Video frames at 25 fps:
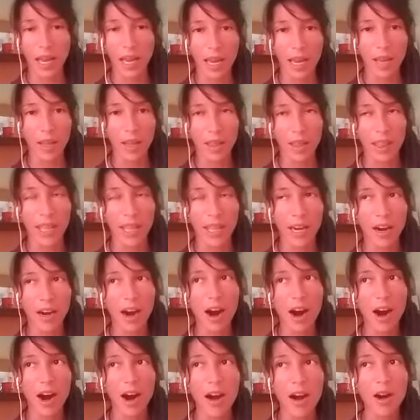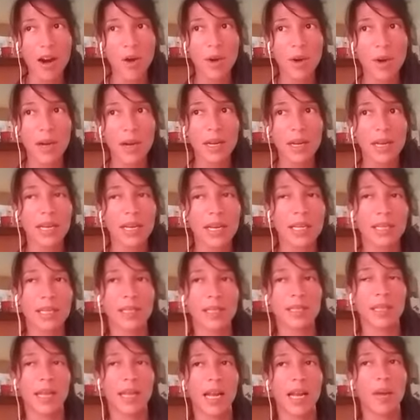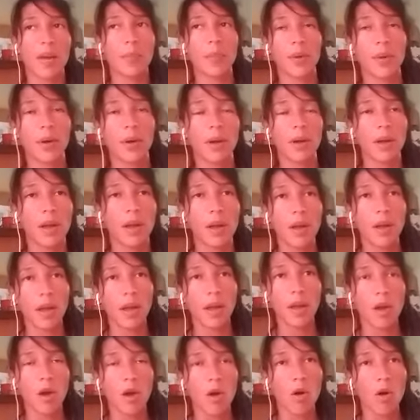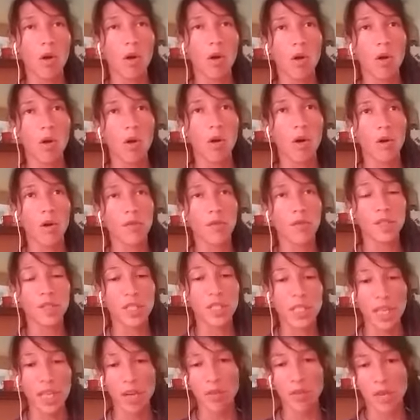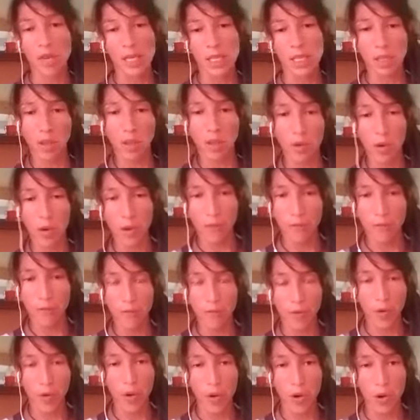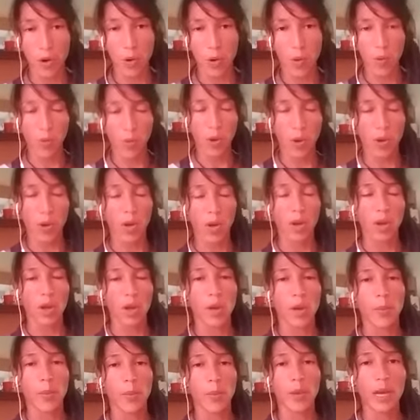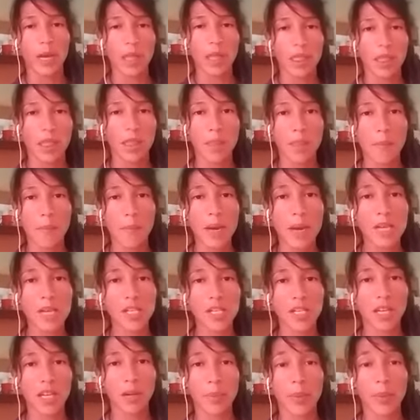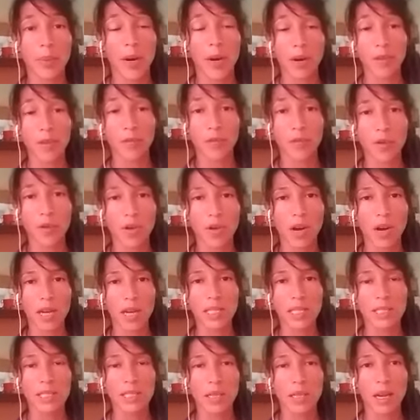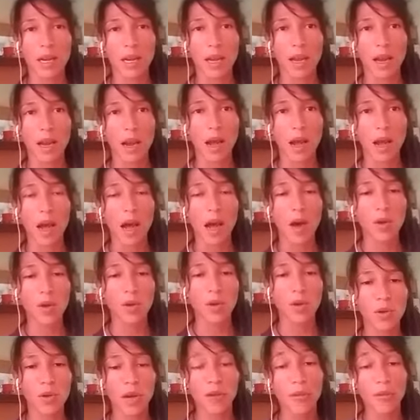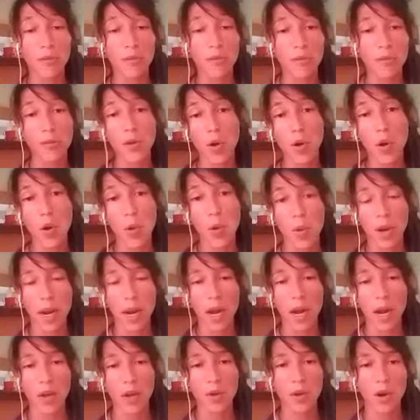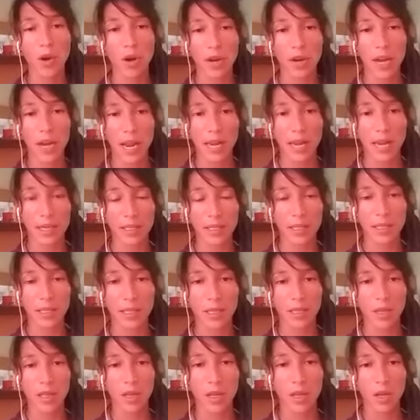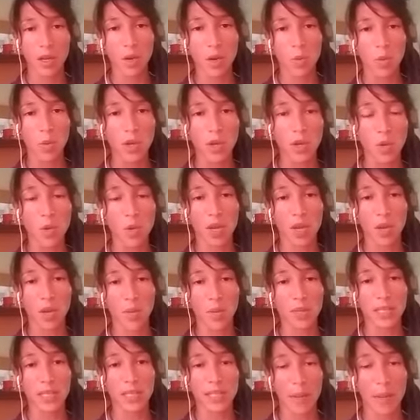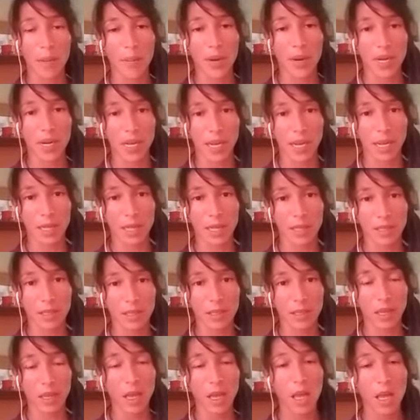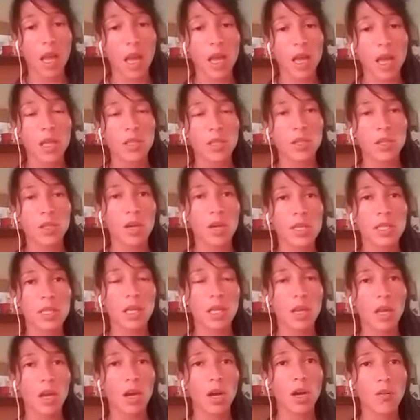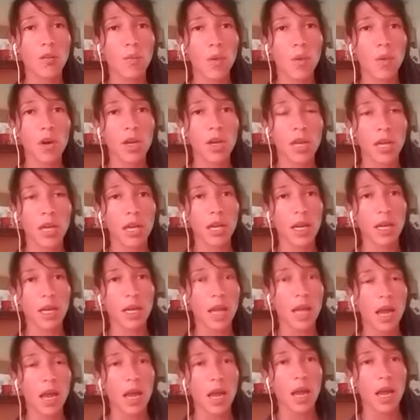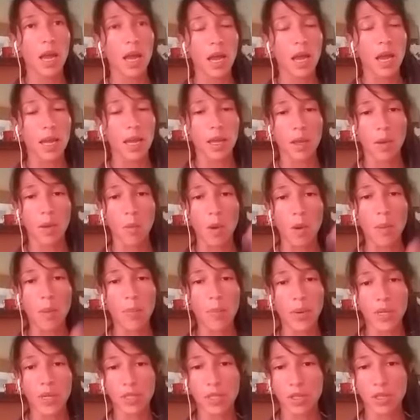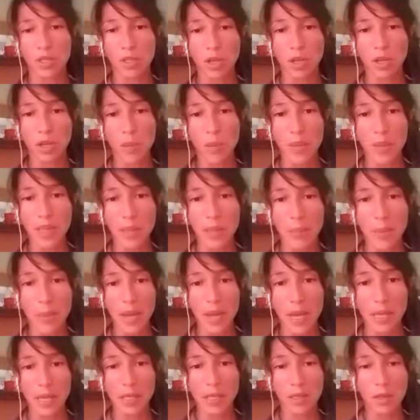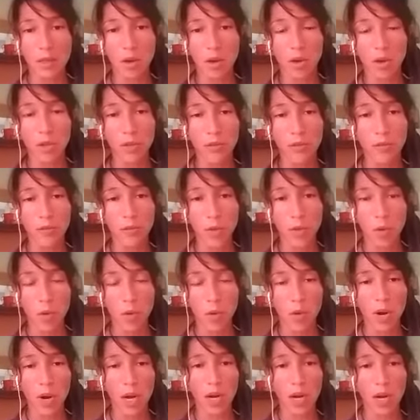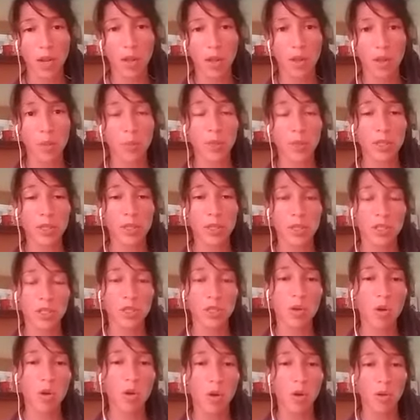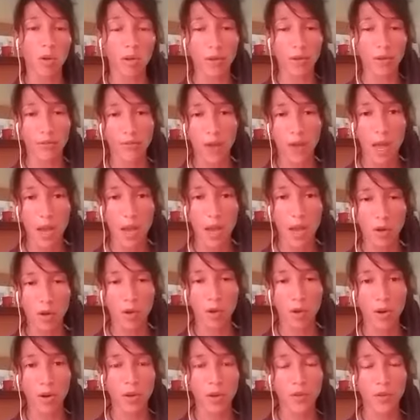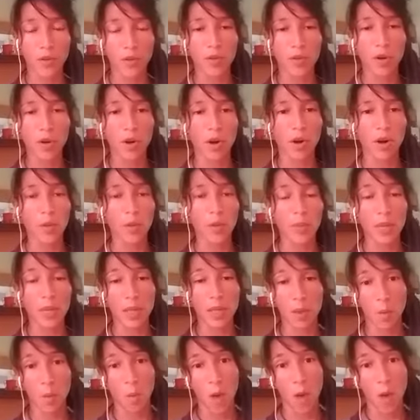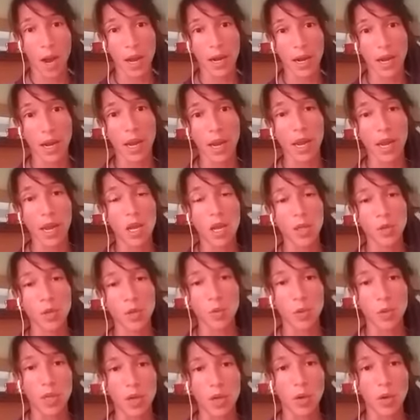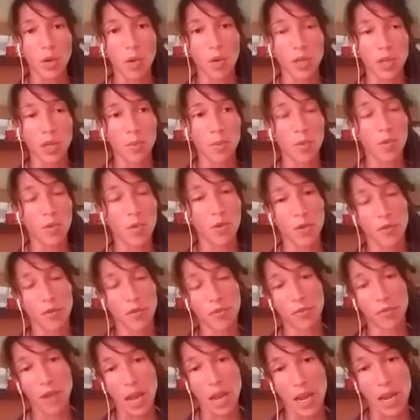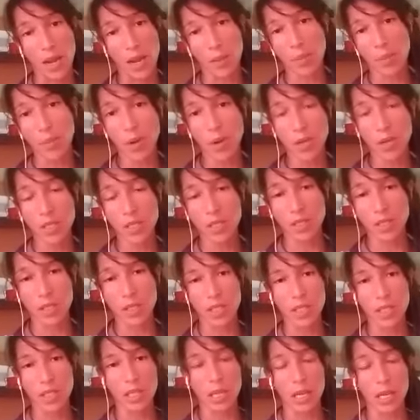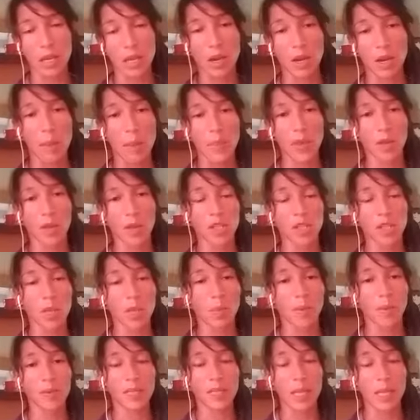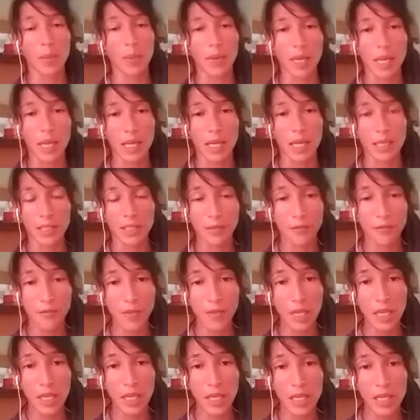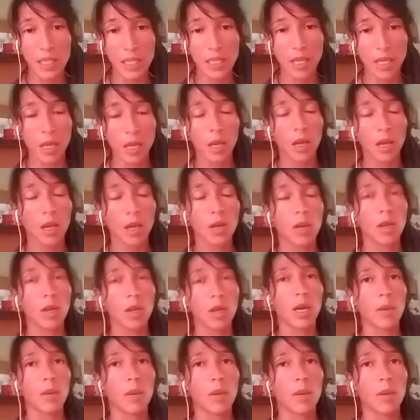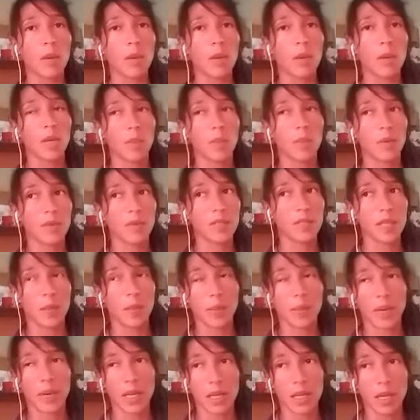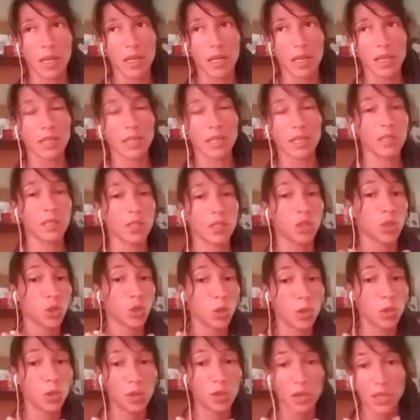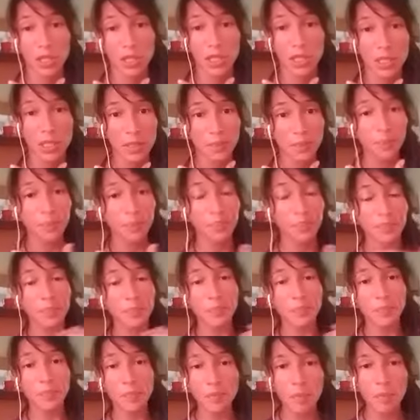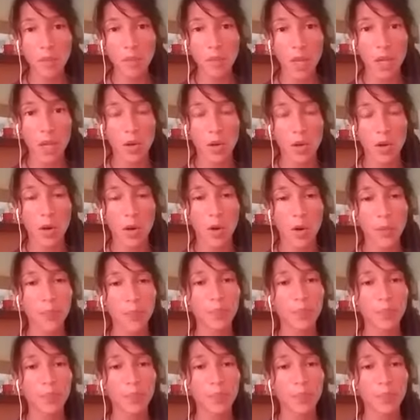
There are already a setup of series that you can follow, but I think the magical part of yoga is like how you flow and how you connect when you're working with somebody else. So it's a lot of working. One person is going to be the base on the floor, and the other person is called the flyer. If you're going to be the one doing all the more flying postures, you can be on top of somebody else's feet, you can be on top of somebody else's shoulders, you know.